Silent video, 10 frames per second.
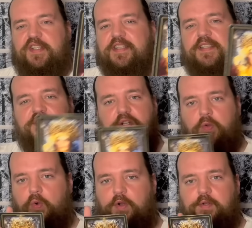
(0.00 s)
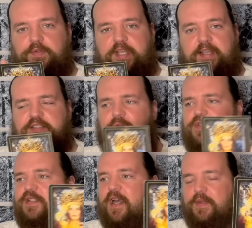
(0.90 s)
This is an Oracle deck, so
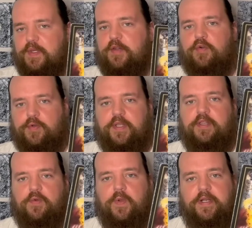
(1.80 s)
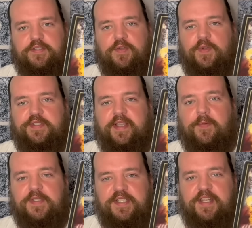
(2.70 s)
it's not literally the Queen of Swords like
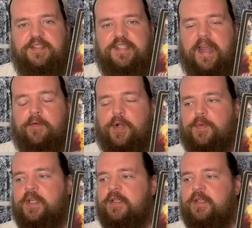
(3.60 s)
we see in Tarot,